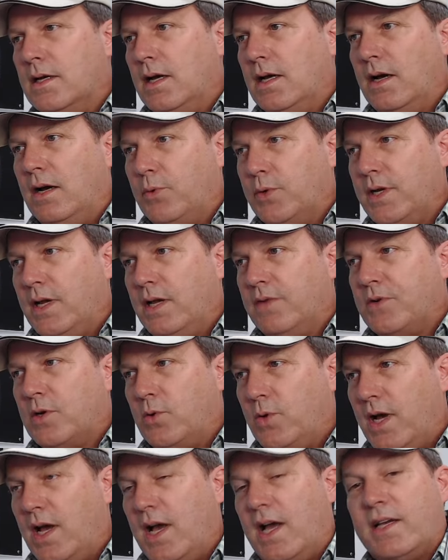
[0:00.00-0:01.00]
I would have,
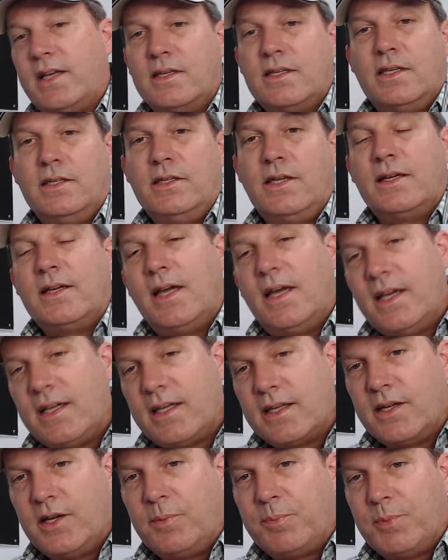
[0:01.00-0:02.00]
I
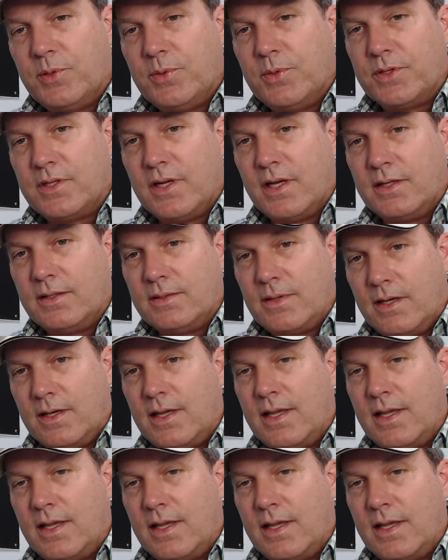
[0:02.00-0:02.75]
could help you with that.